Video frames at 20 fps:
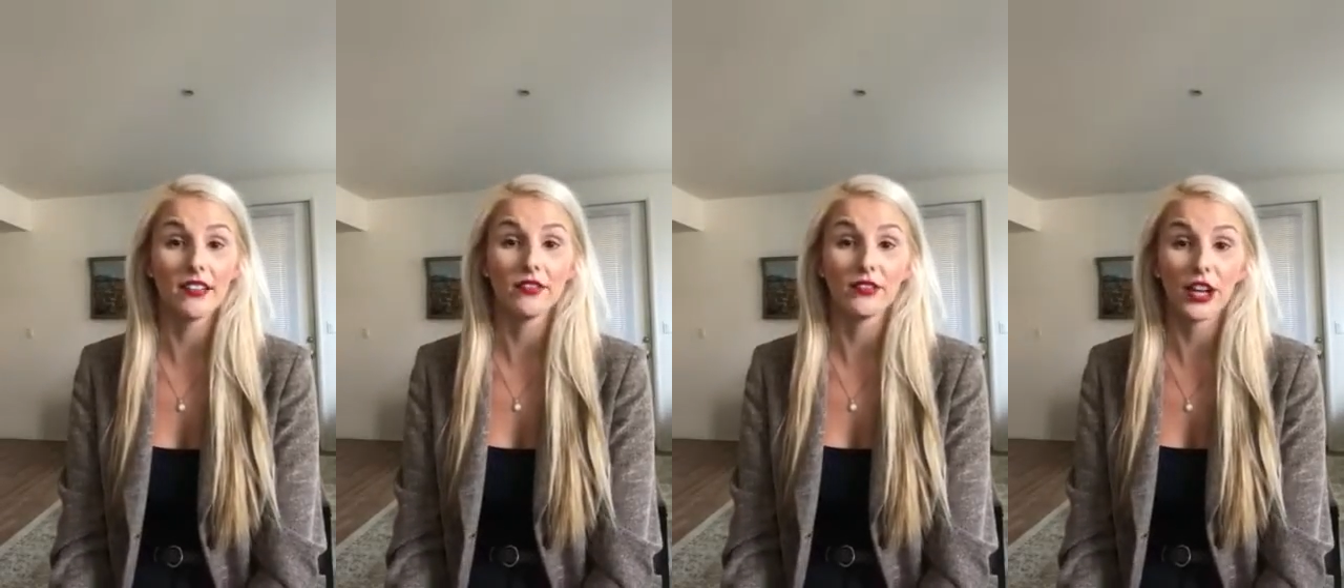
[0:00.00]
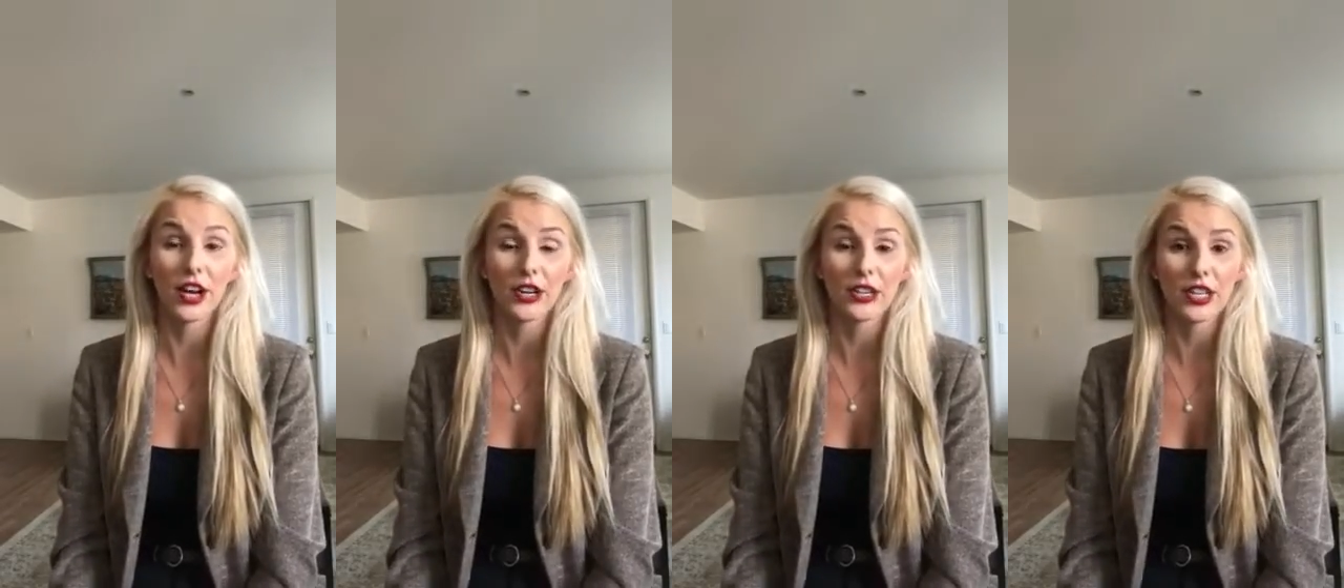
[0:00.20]

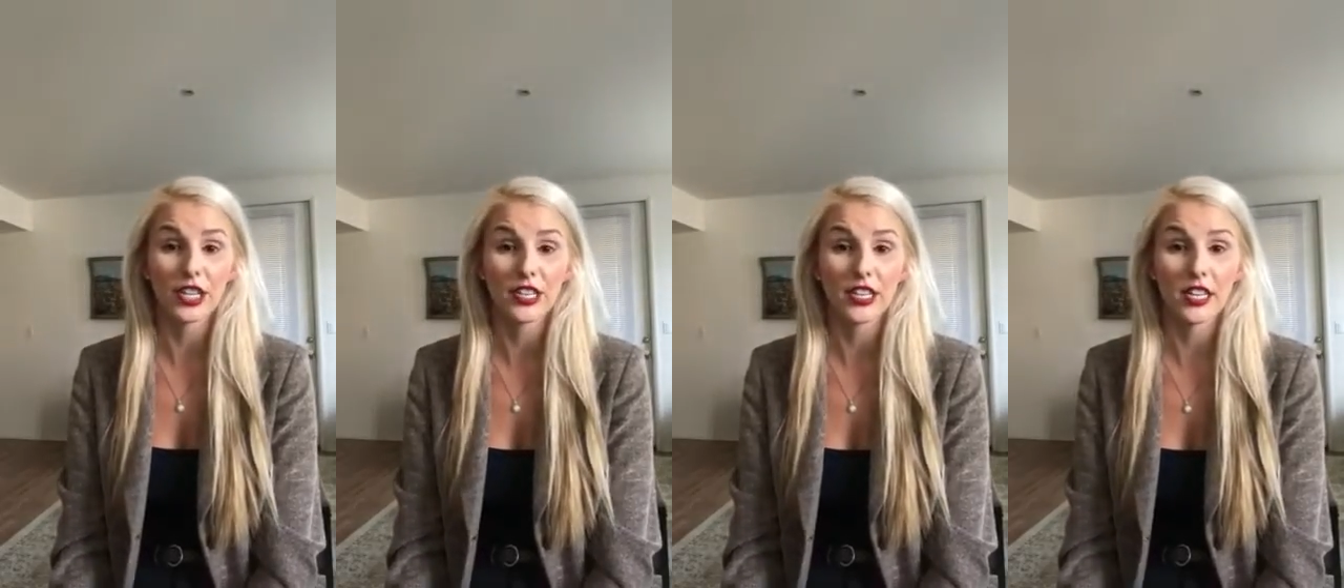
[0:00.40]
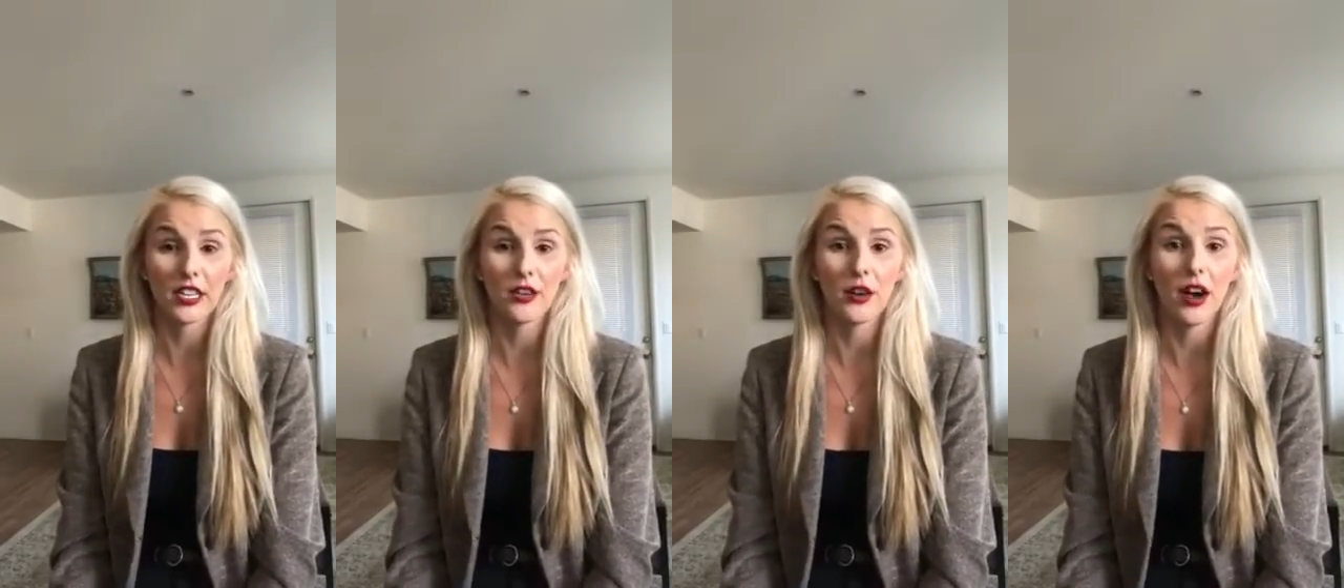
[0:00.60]
of
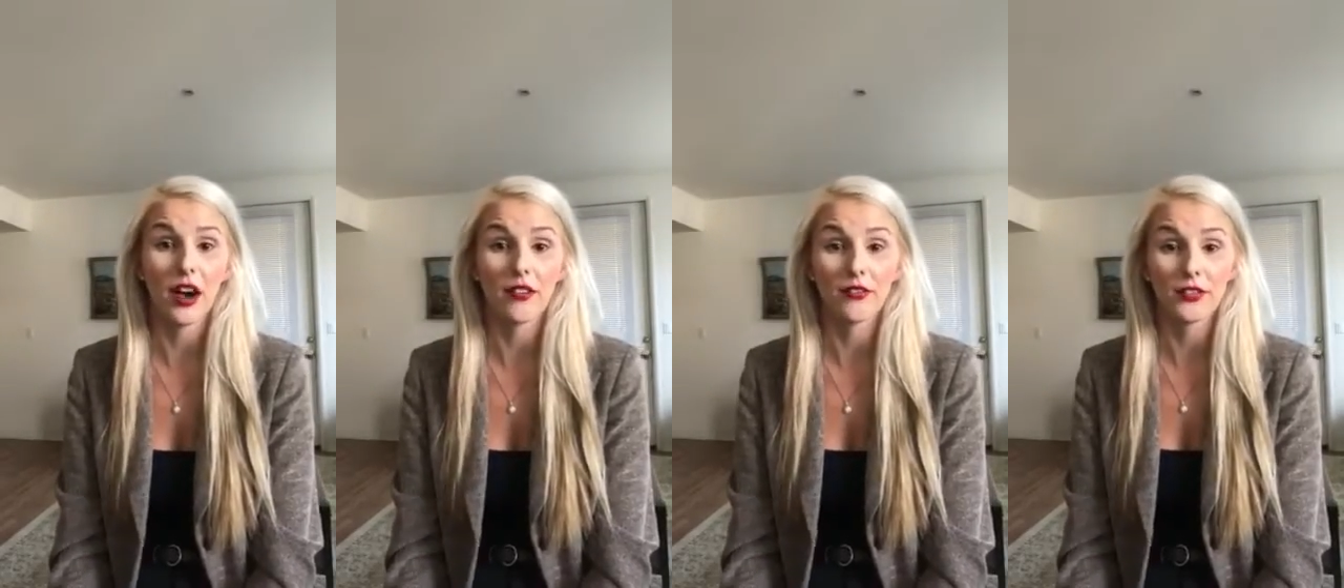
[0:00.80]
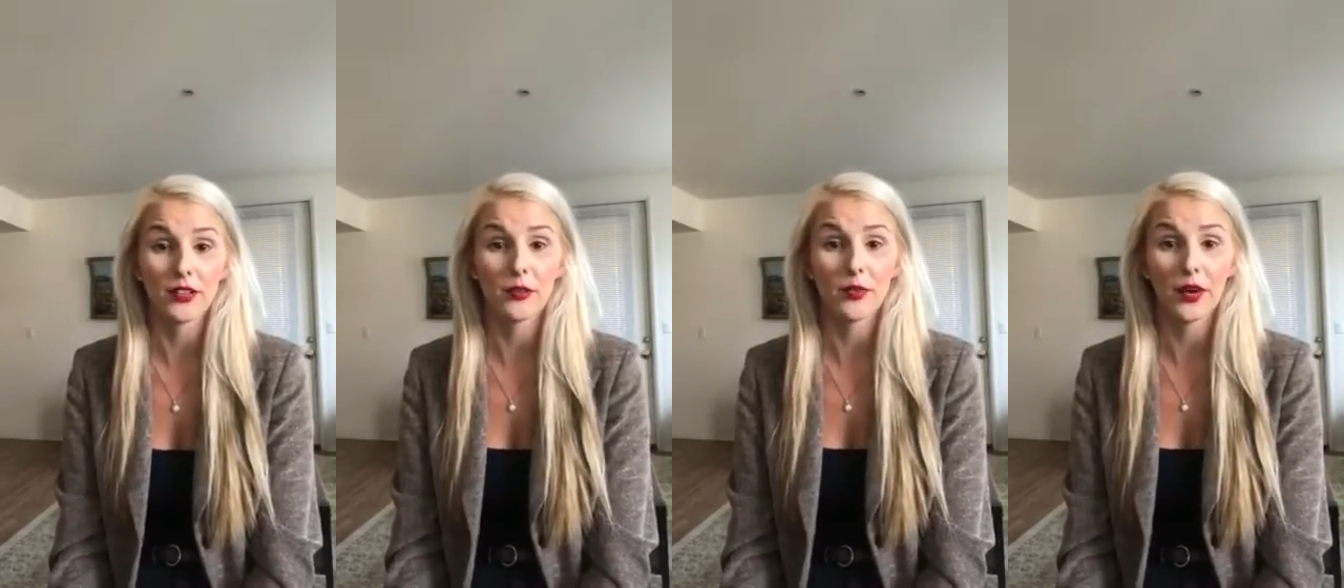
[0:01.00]
logic that you'll
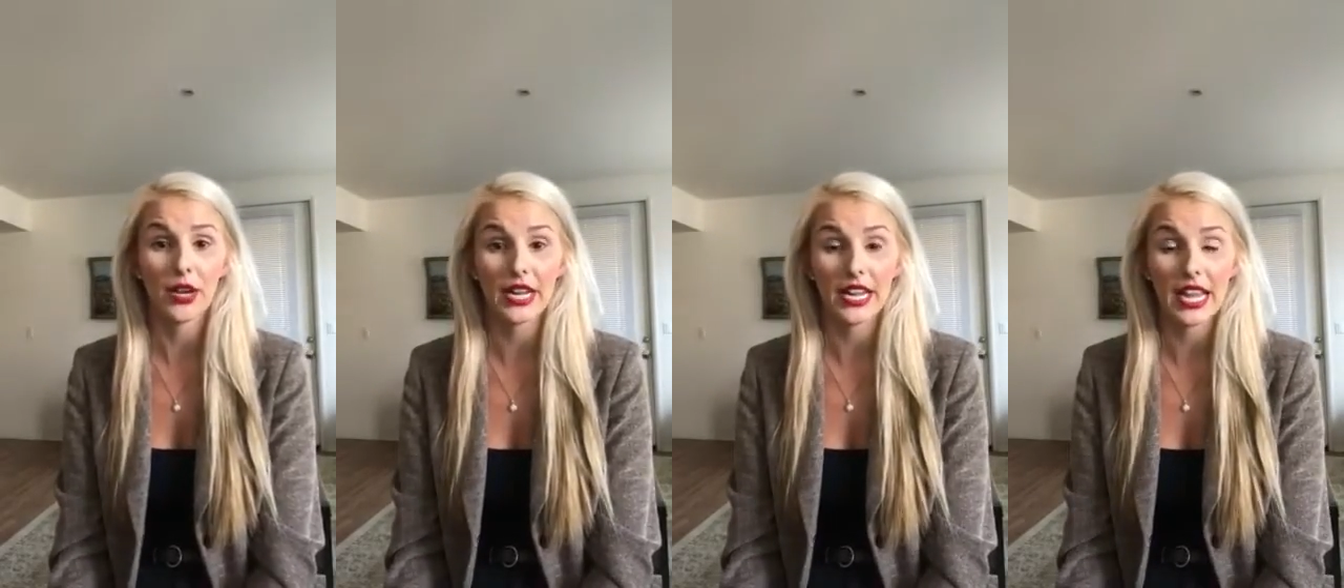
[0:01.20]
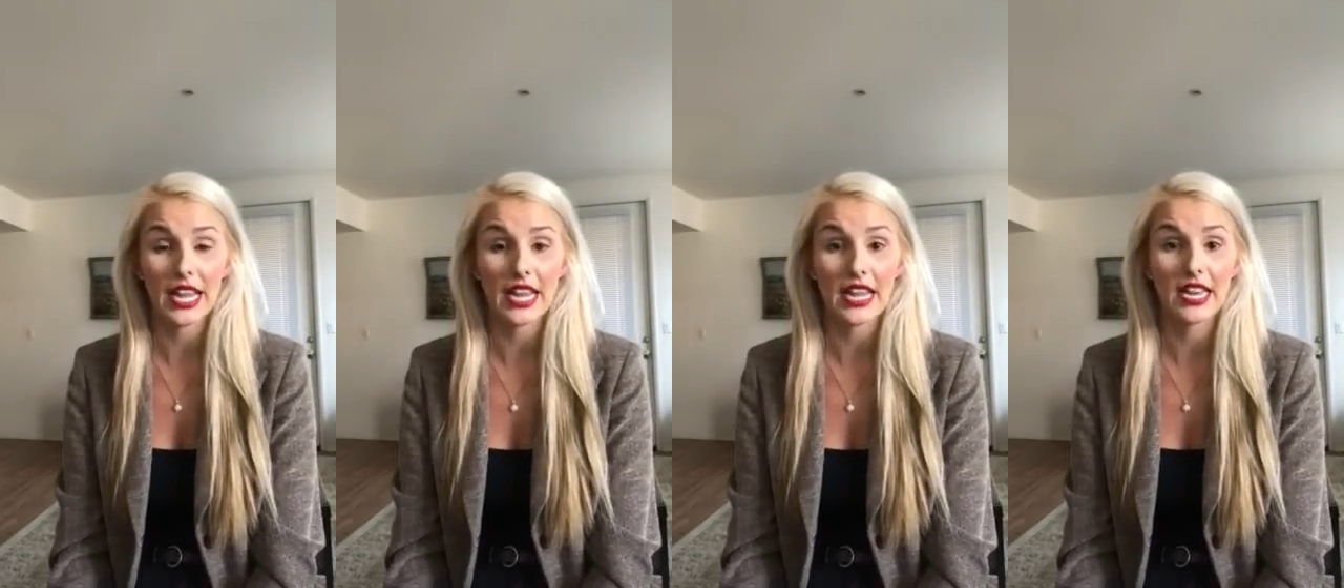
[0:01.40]
have to
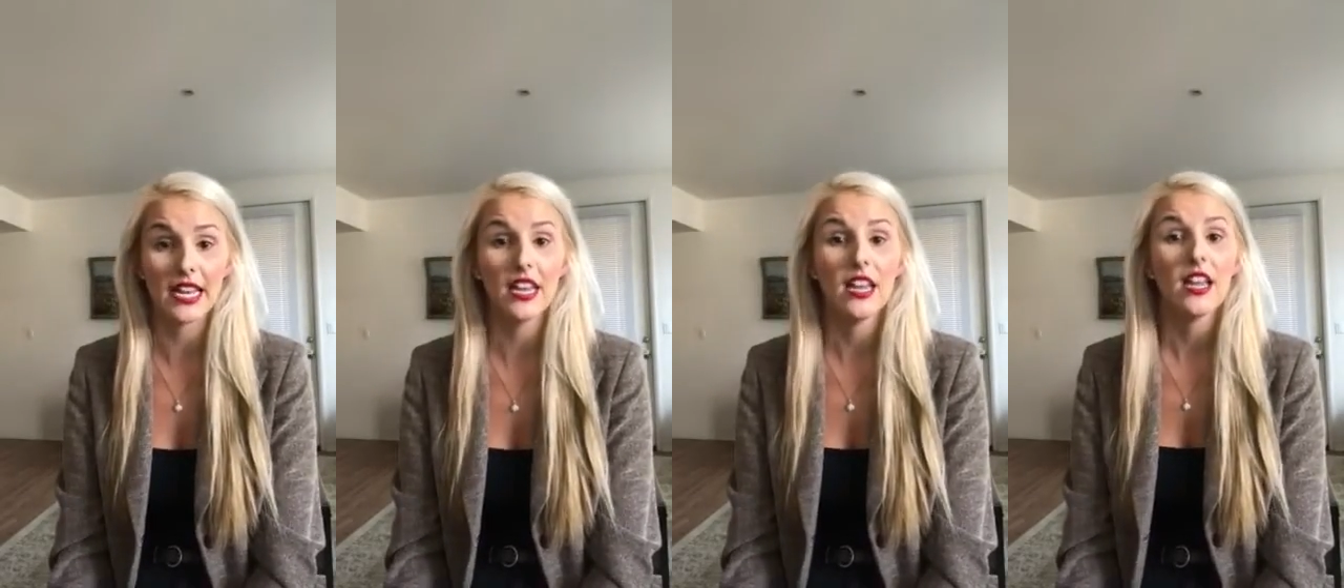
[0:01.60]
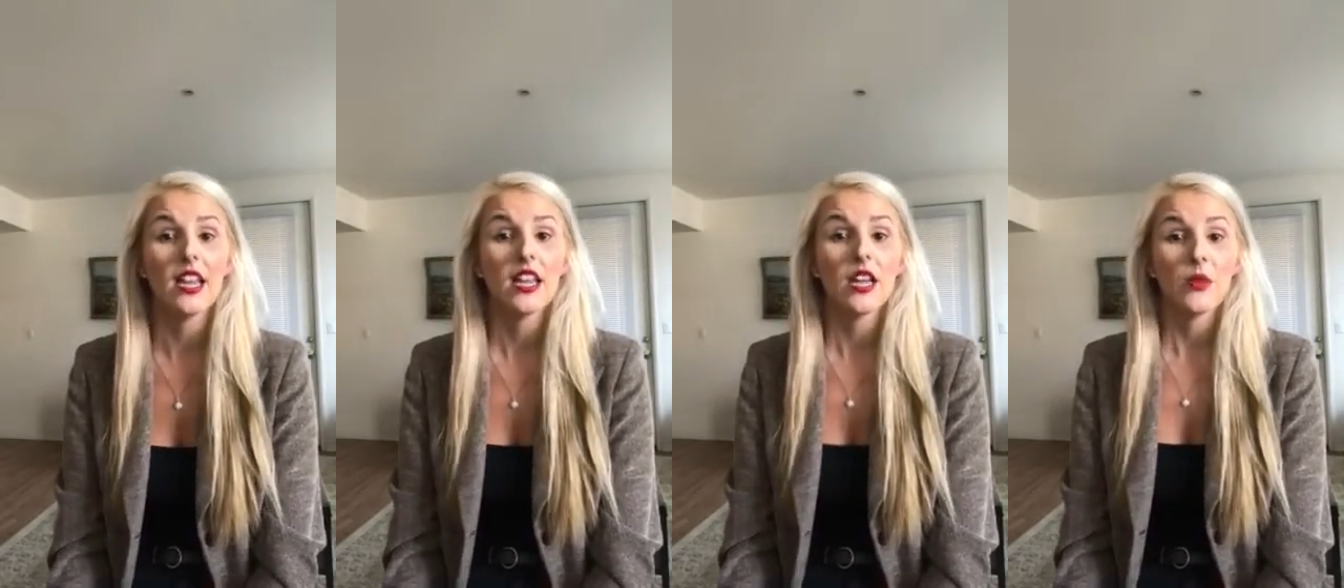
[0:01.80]
bring in